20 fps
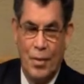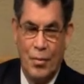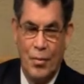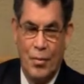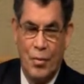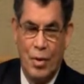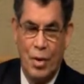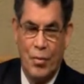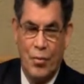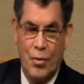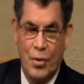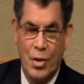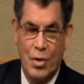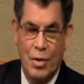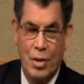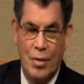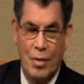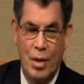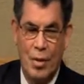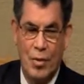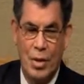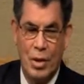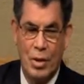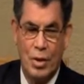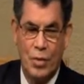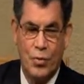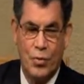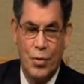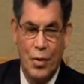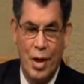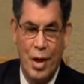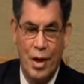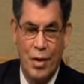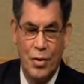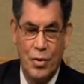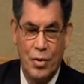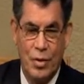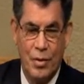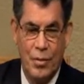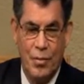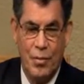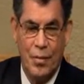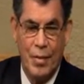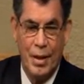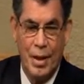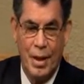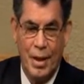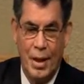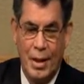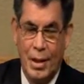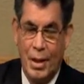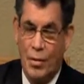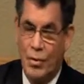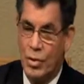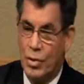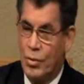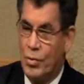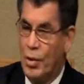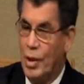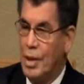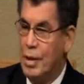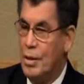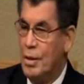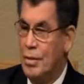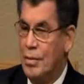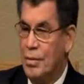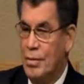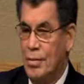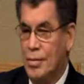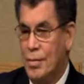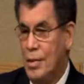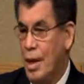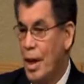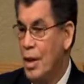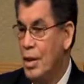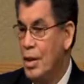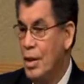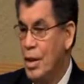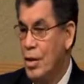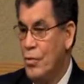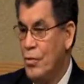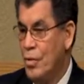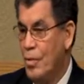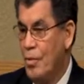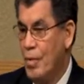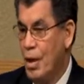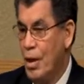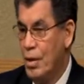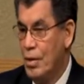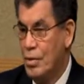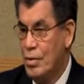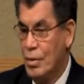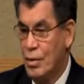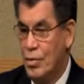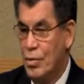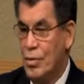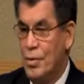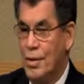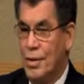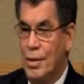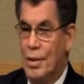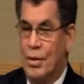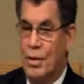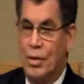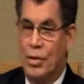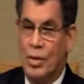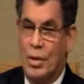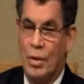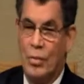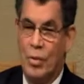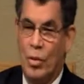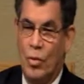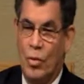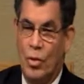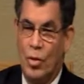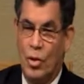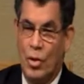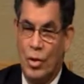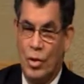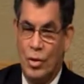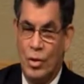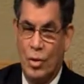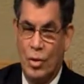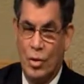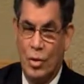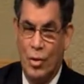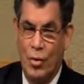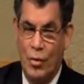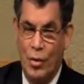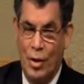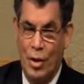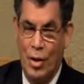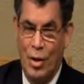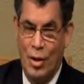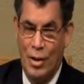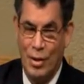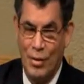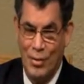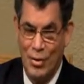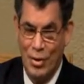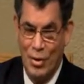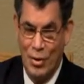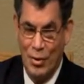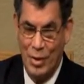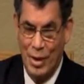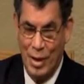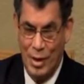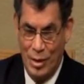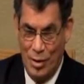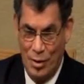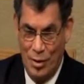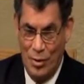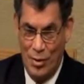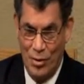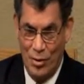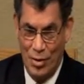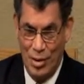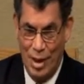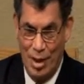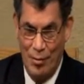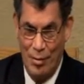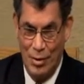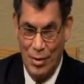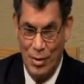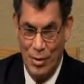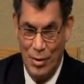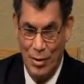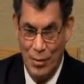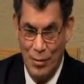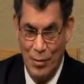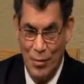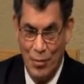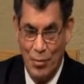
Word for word: Well, the first time I went to France, and I was quite naive about the civil war that's still going on, even though it ended a long time ago,